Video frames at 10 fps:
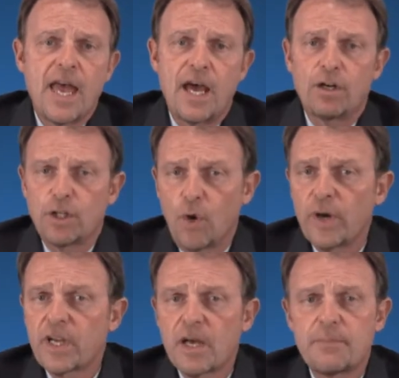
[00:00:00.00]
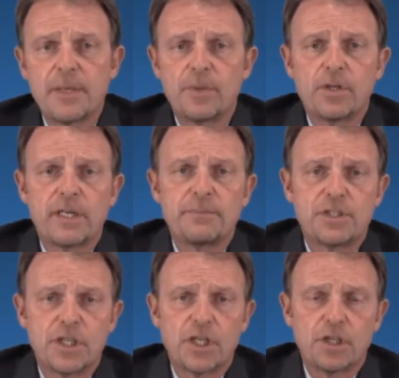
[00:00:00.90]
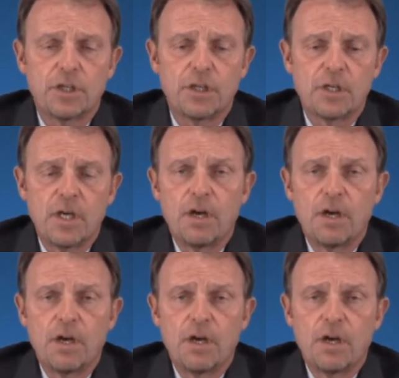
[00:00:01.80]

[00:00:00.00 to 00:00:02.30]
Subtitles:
and our low-income people in particular